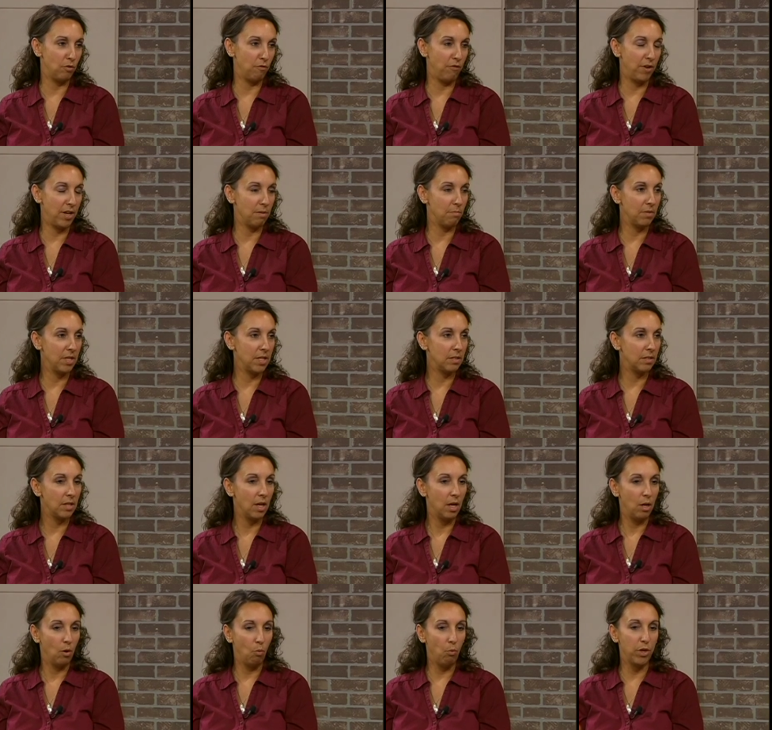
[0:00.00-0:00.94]
families
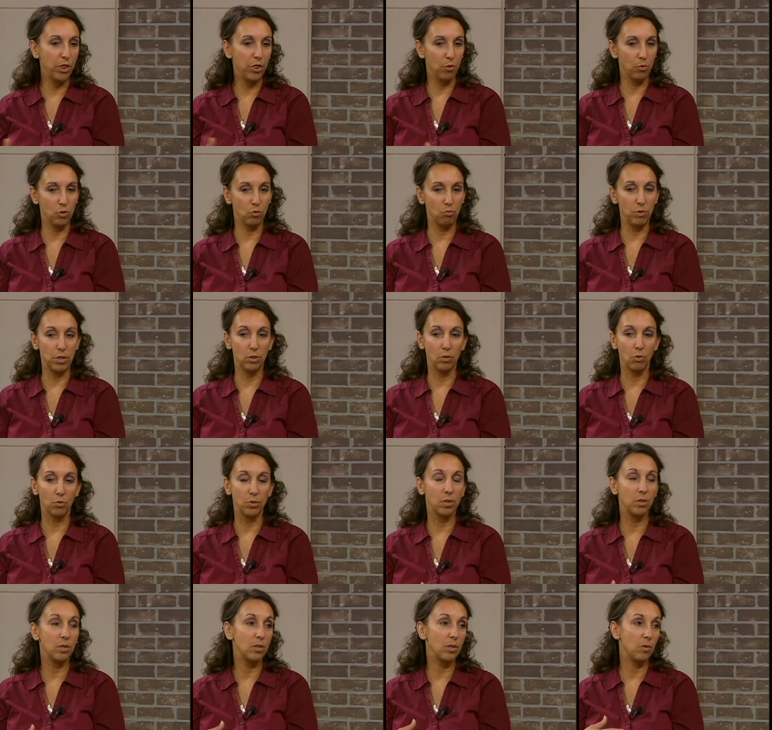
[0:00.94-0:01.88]
with those
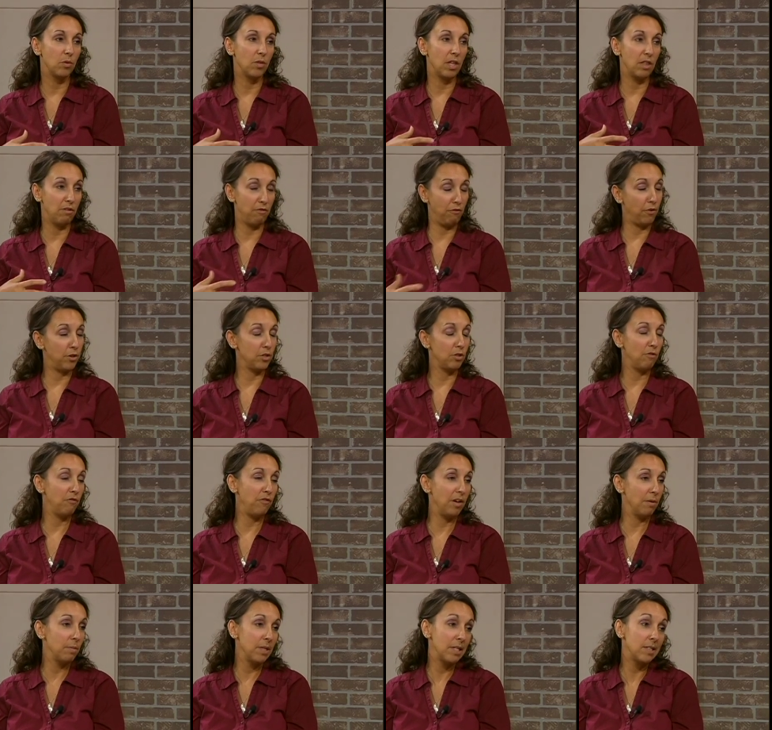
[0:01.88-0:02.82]
resources so that the foster
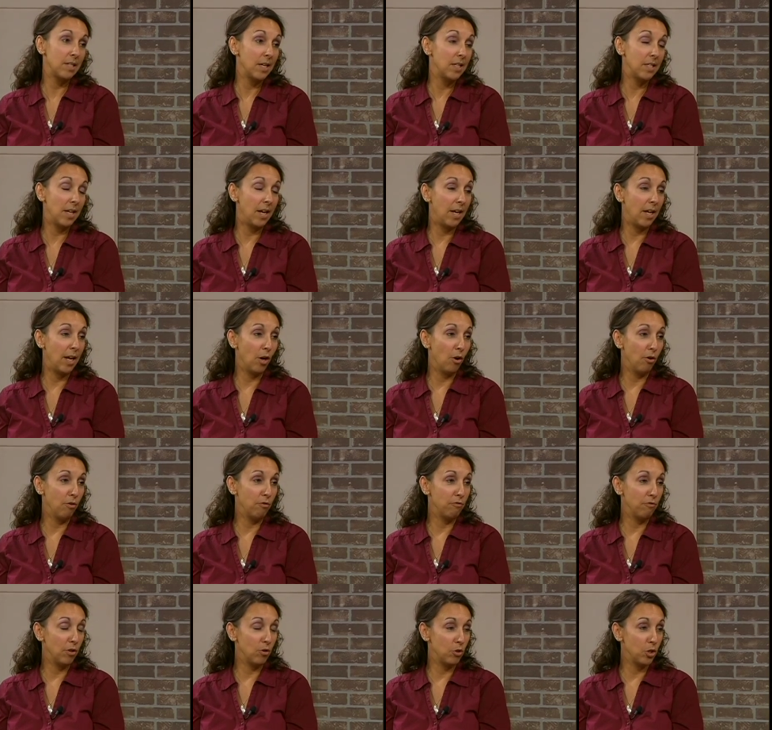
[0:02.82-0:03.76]
families can take care
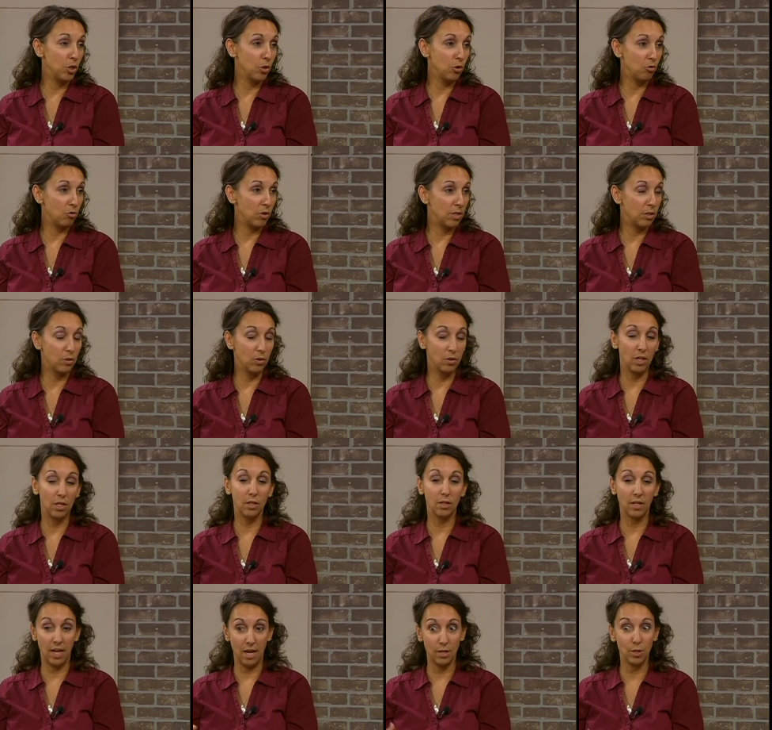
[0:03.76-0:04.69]
of their children, so
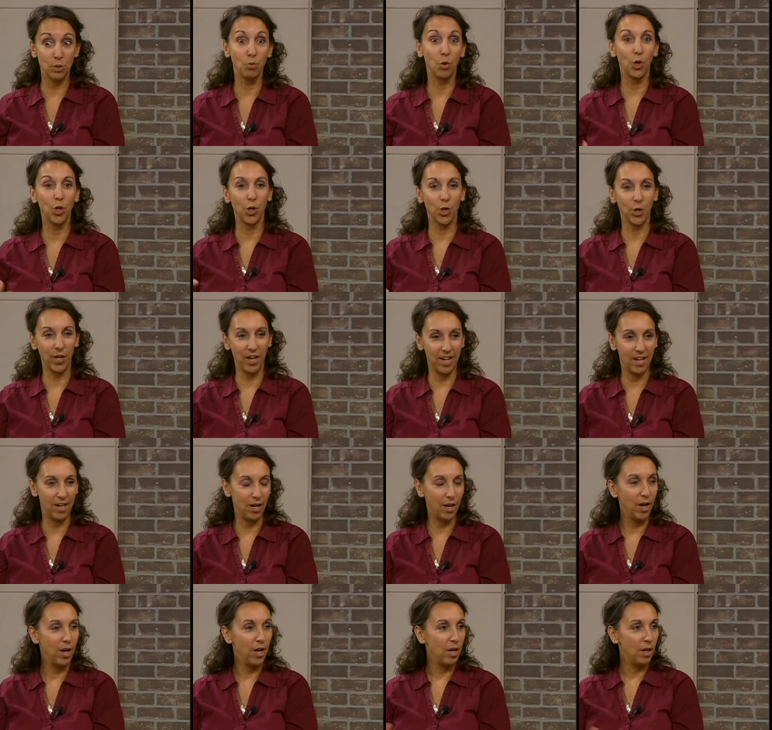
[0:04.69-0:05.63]
that the caseworker
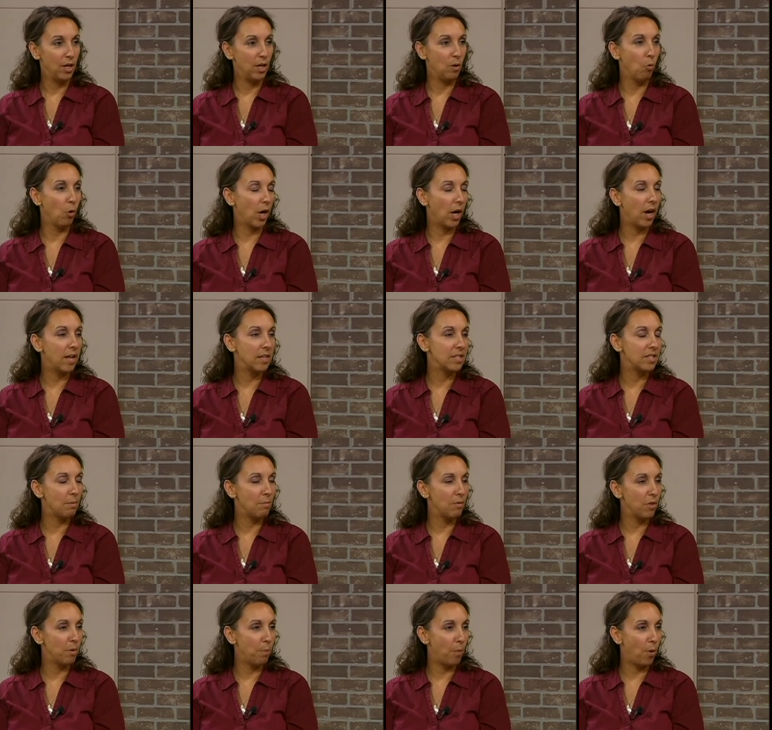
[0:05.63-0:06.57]
can work on
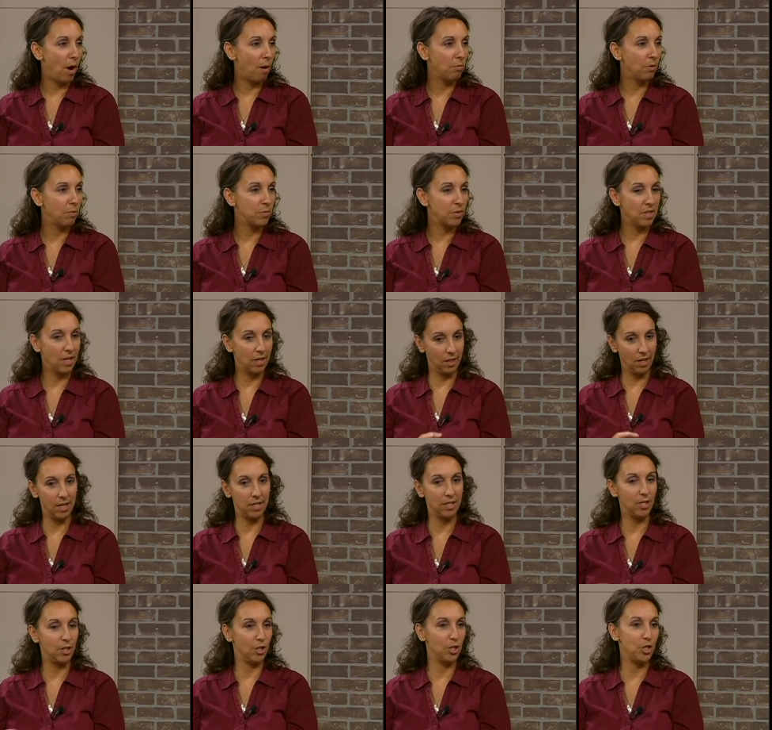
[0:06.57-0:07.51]
some of the problems that
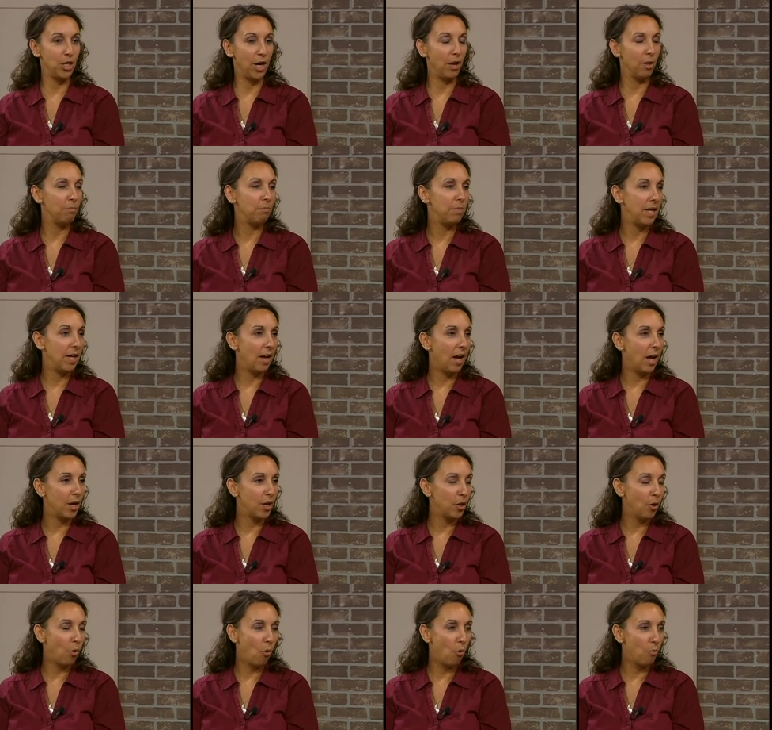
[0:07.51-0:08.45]
led to the child being out
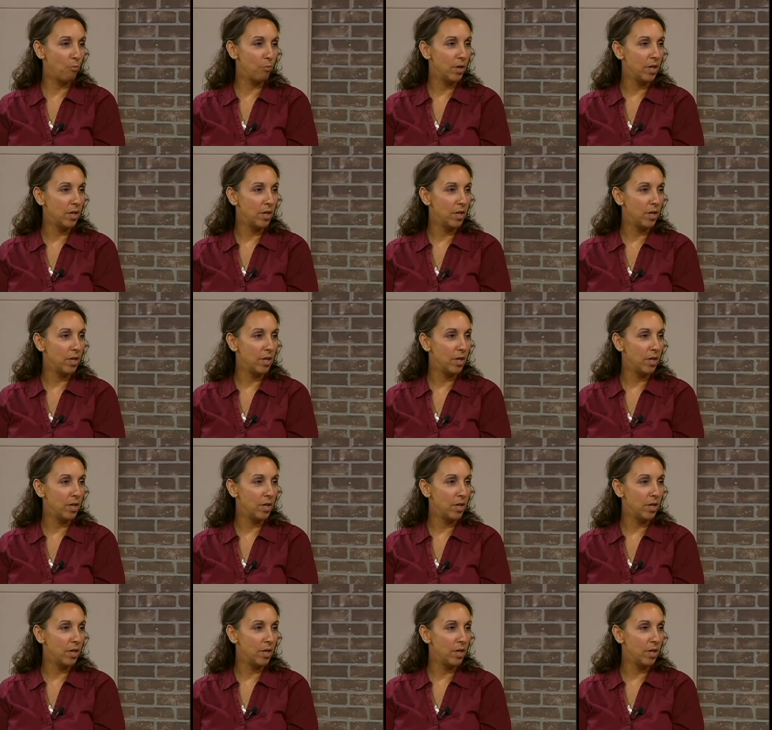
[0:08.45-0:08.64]
of the home.